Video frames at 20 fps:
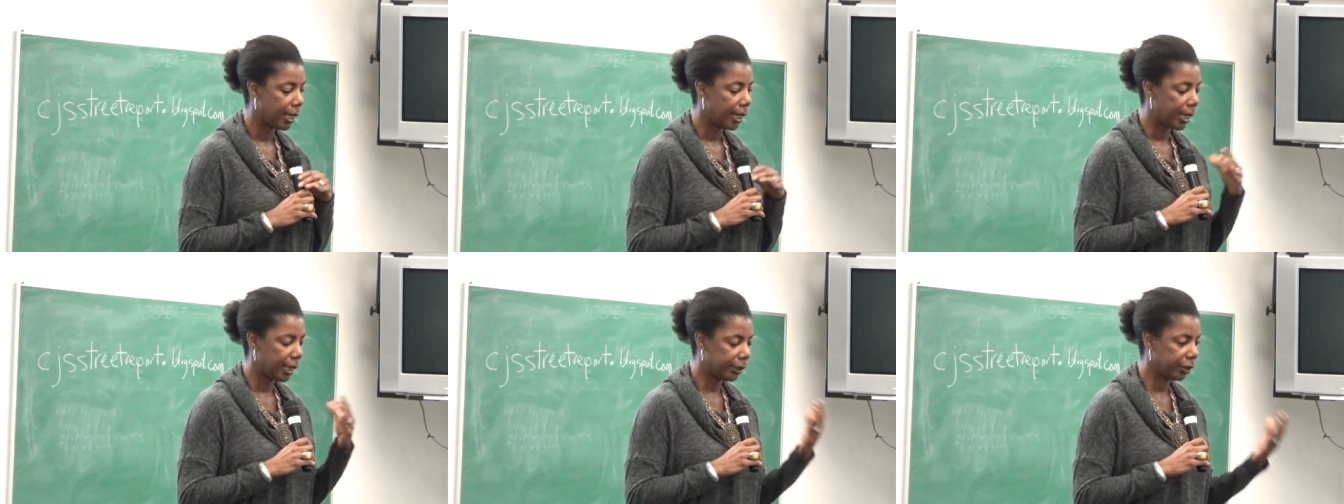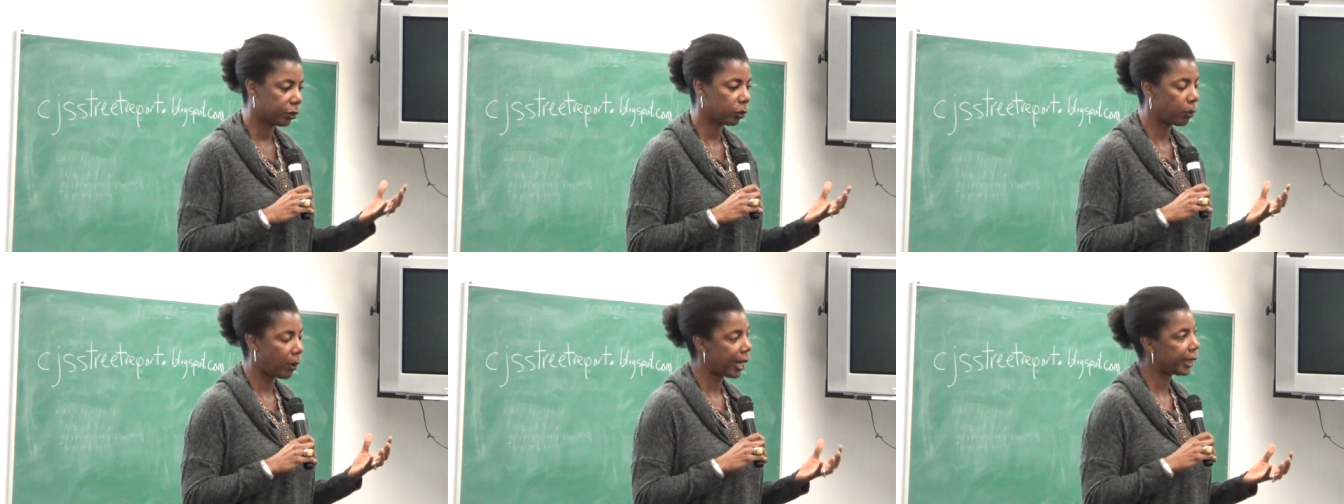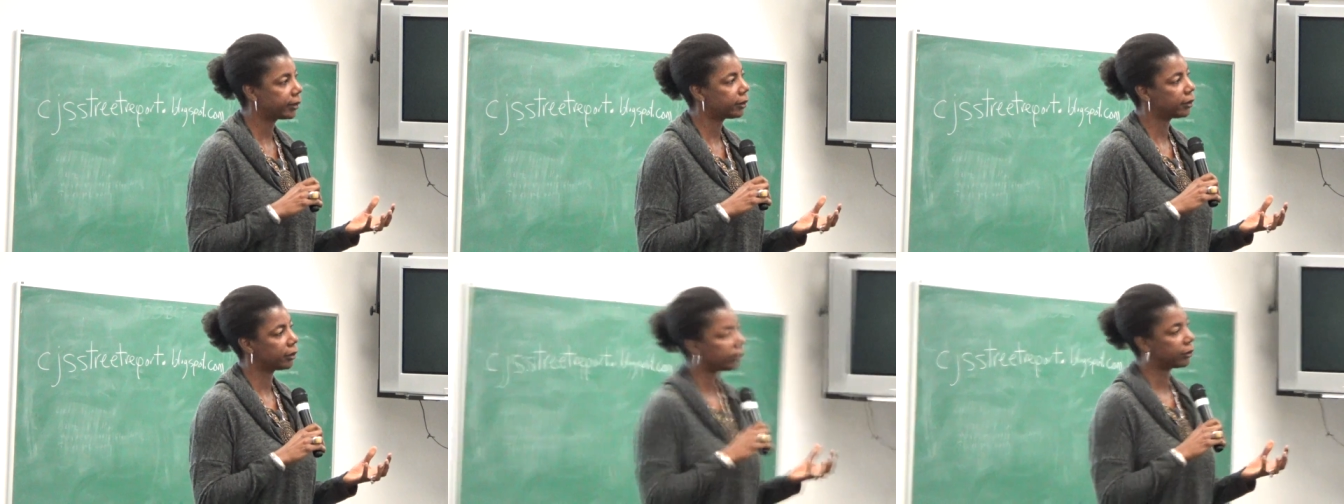And this
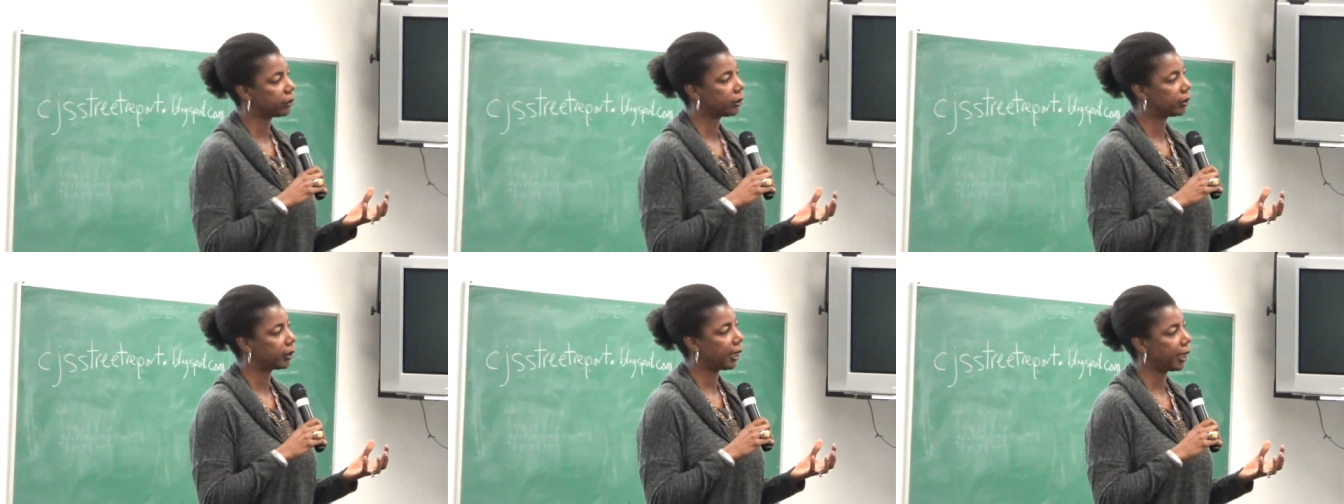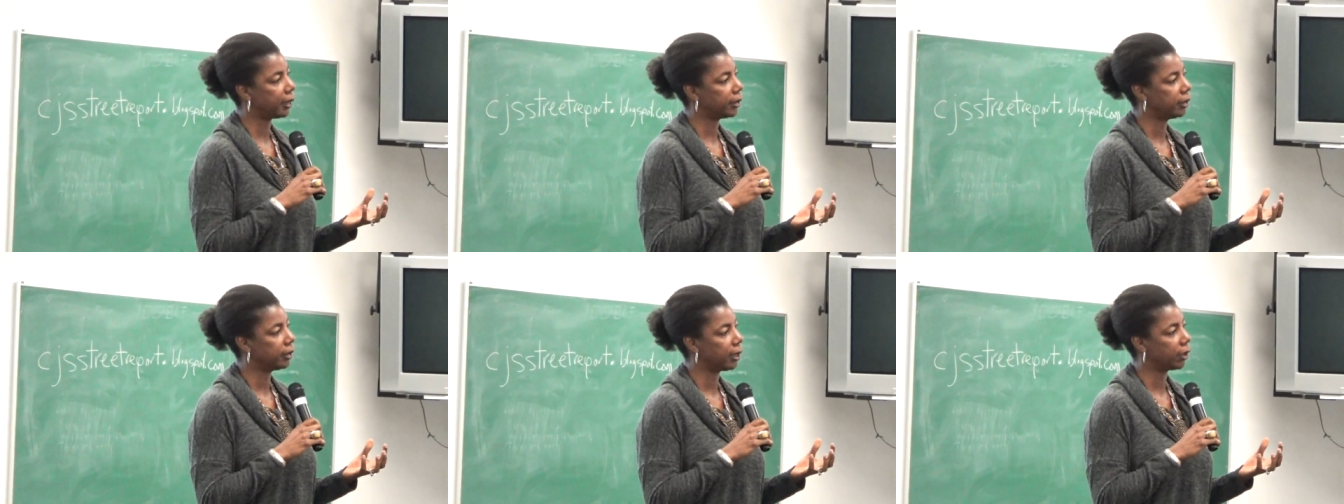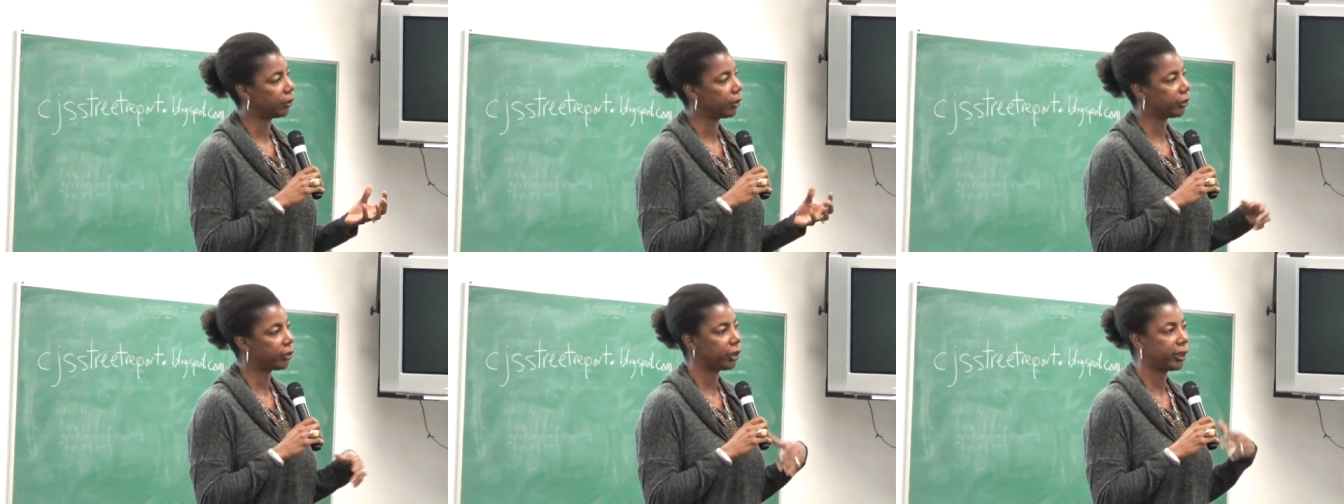white sister said, you
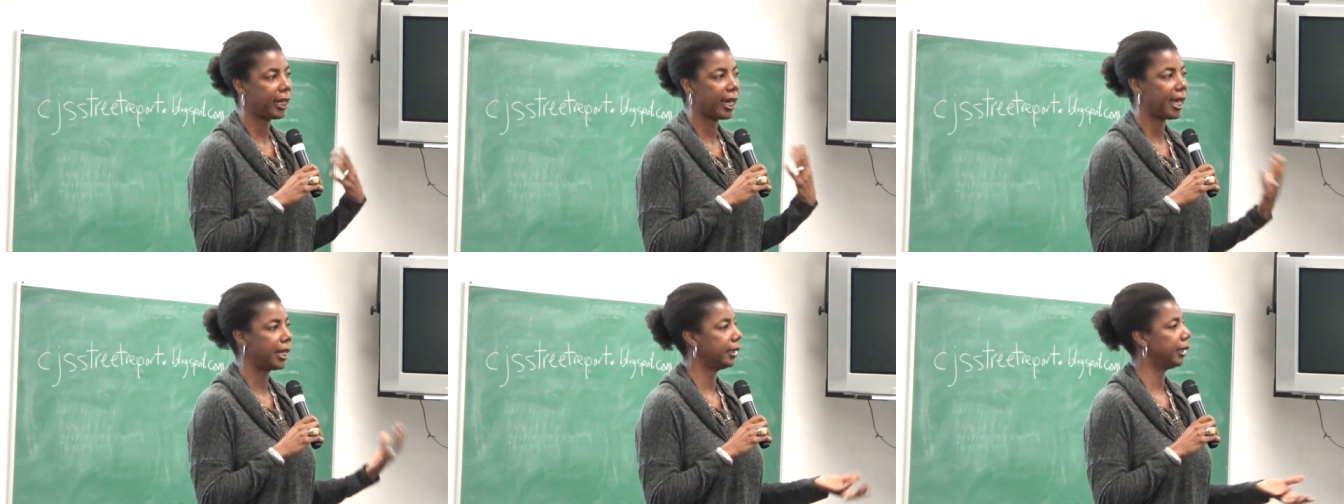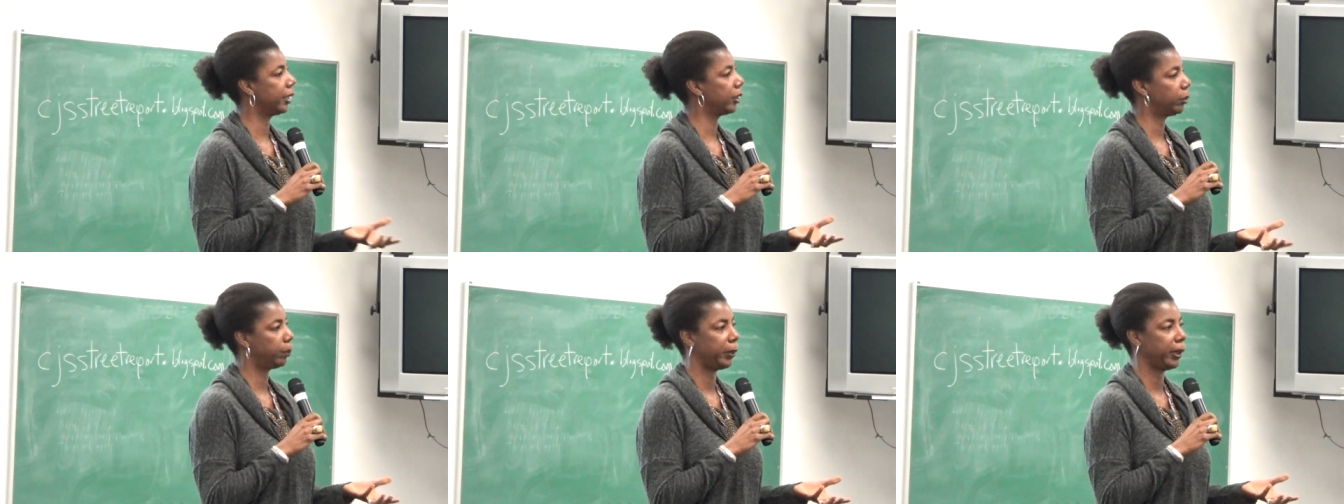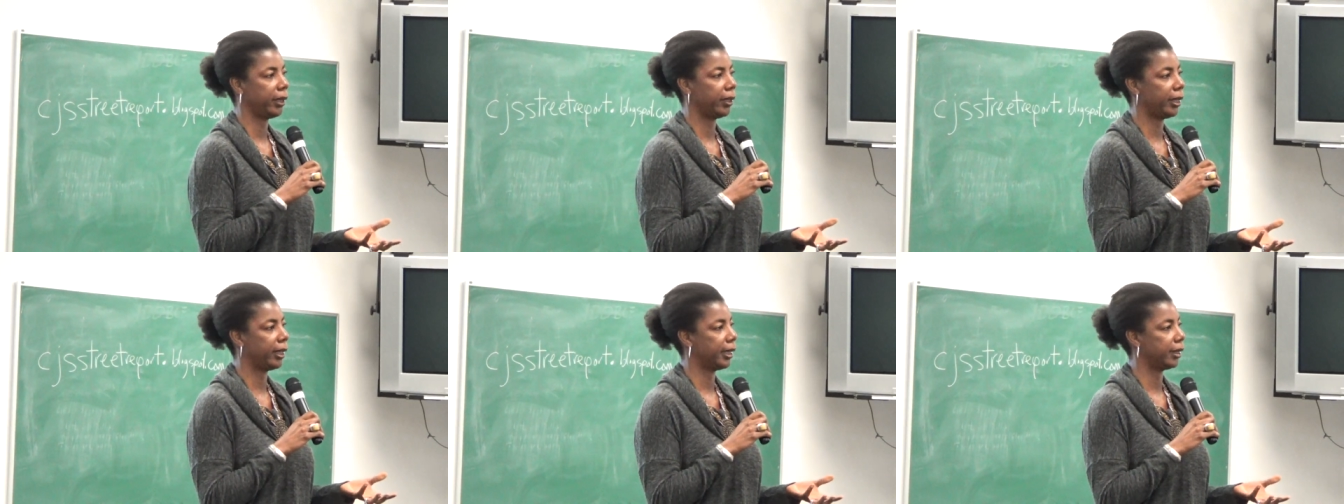know, that she hadn't
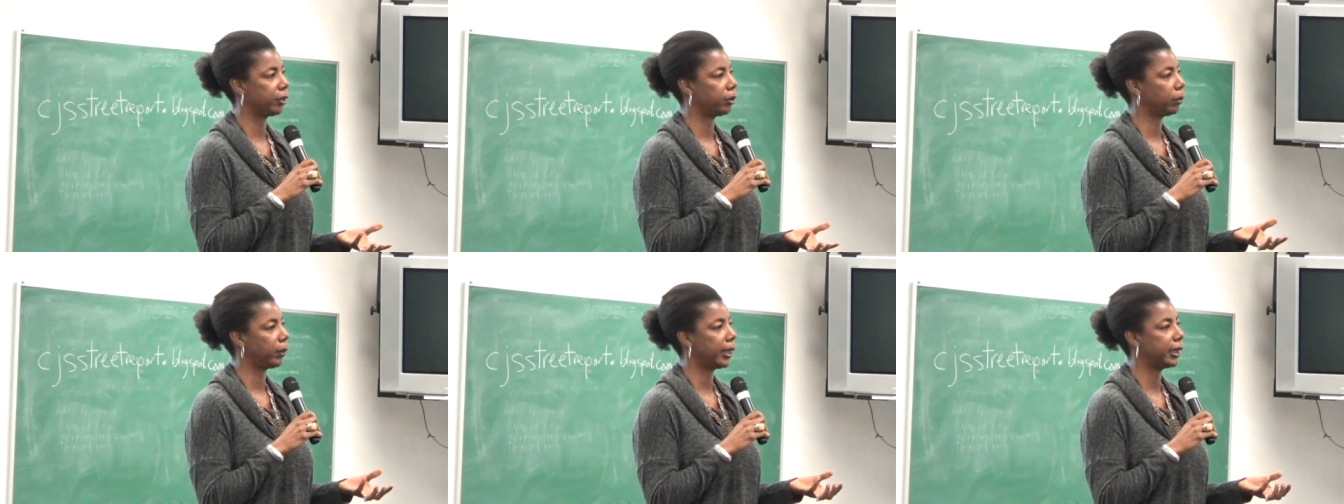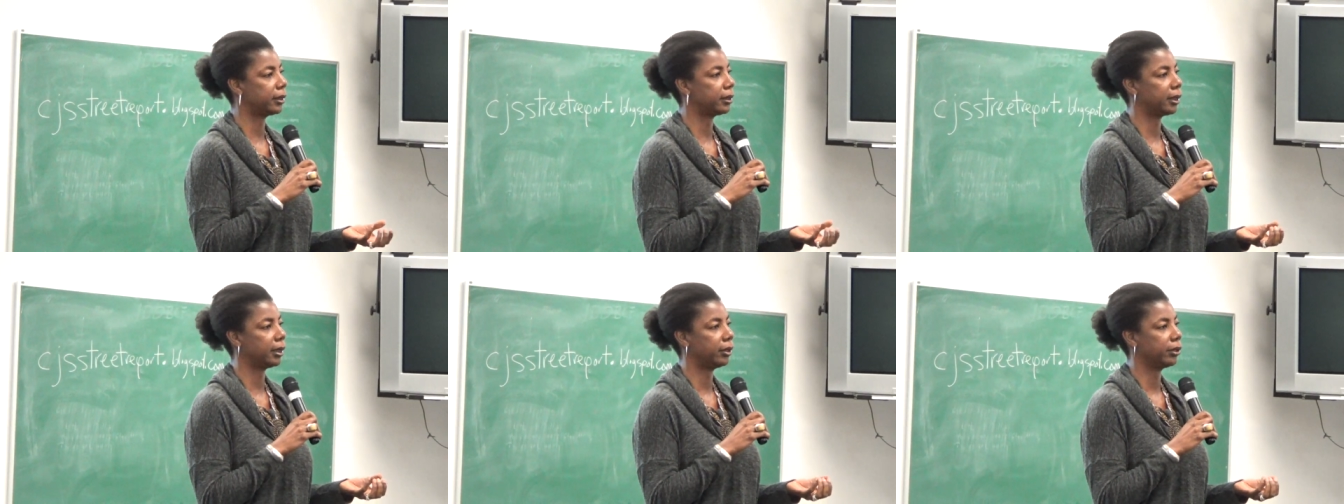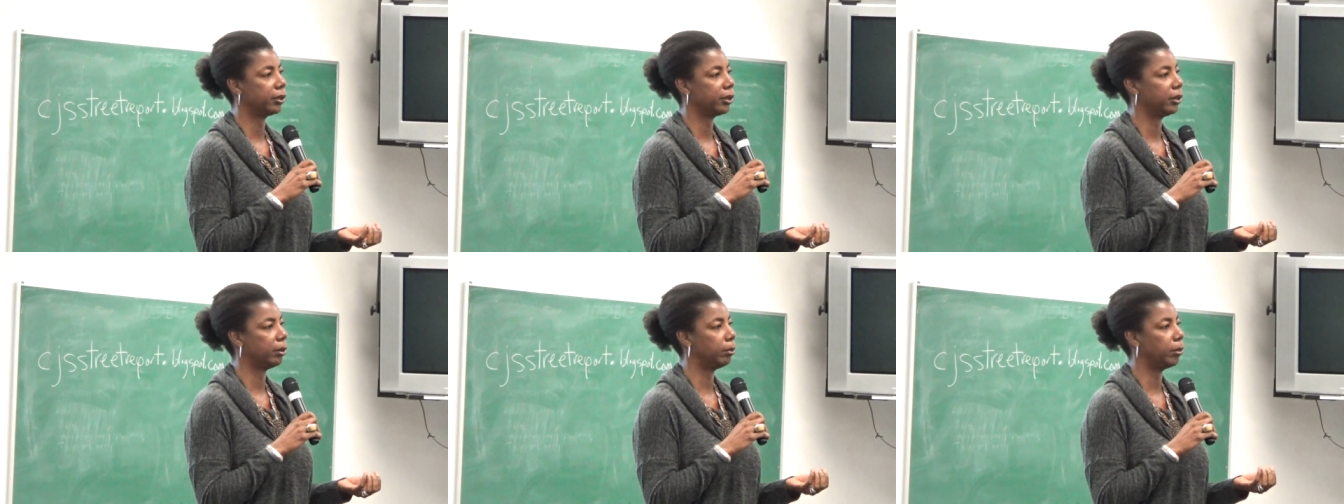experienced
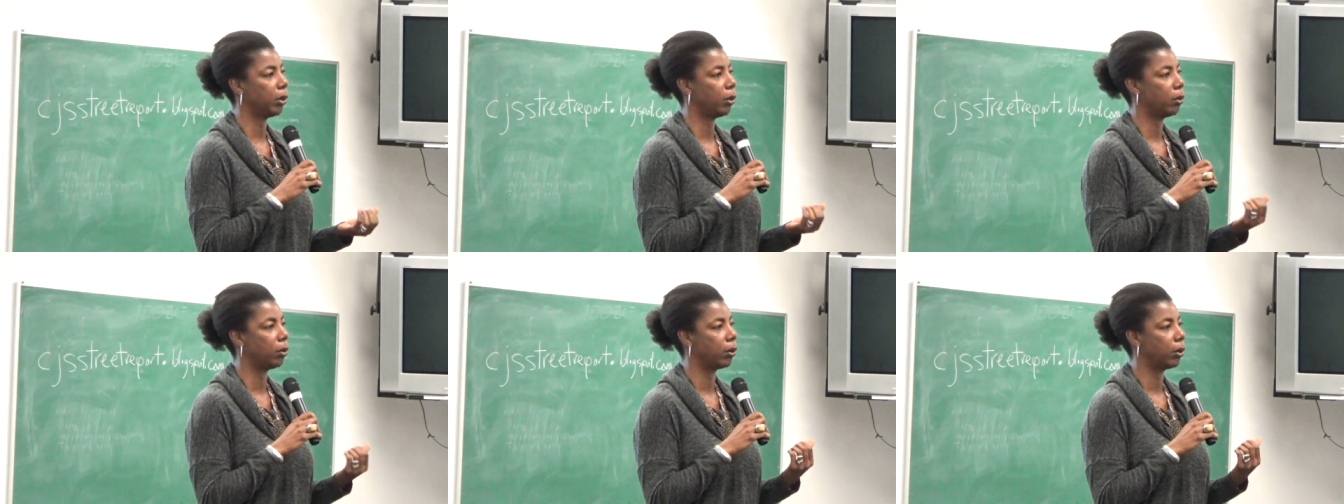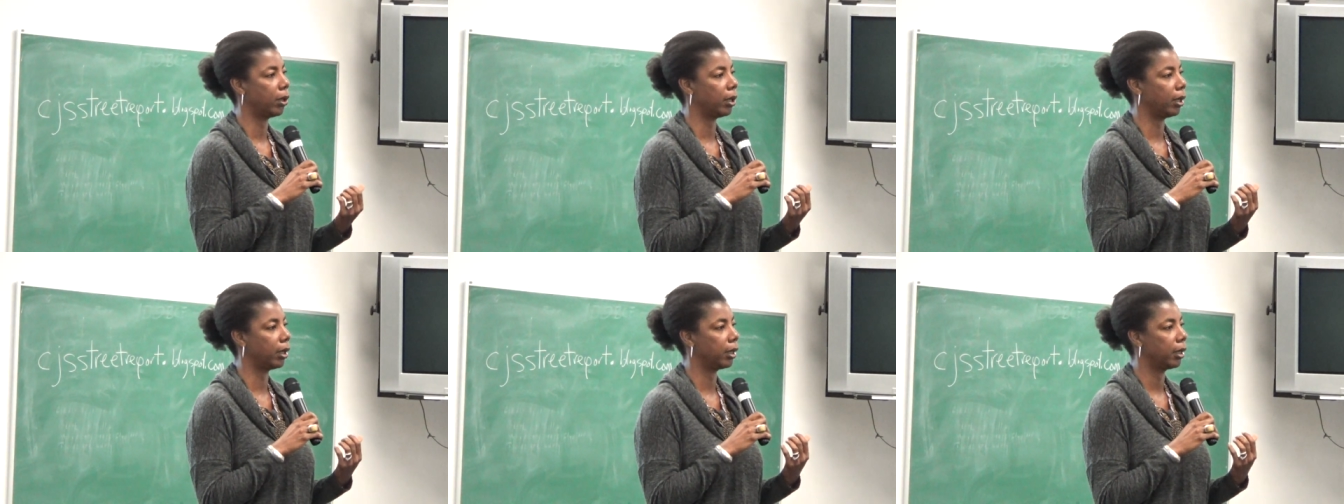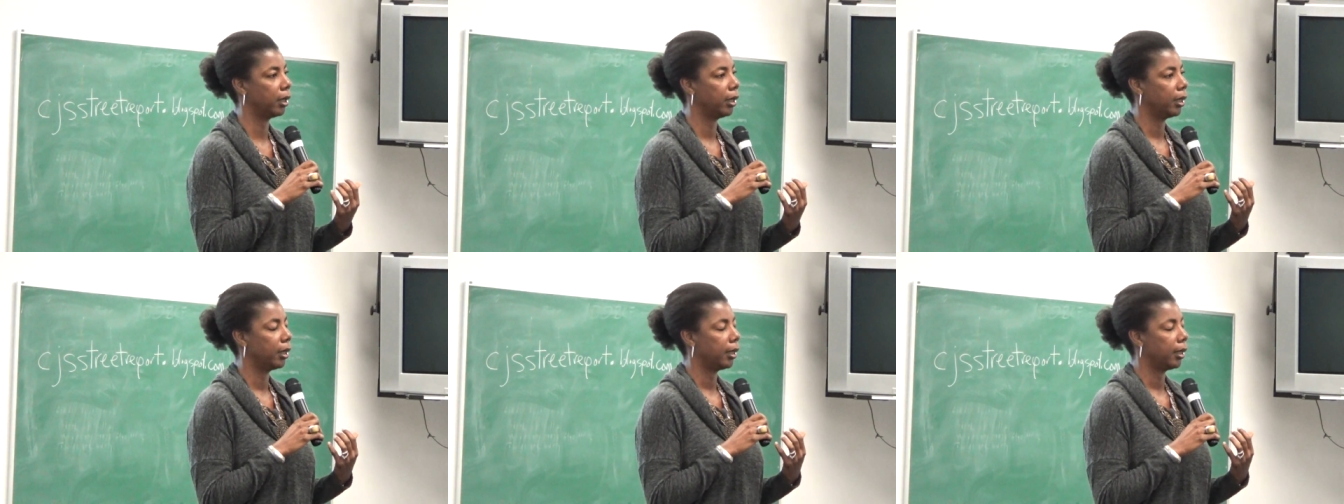racism or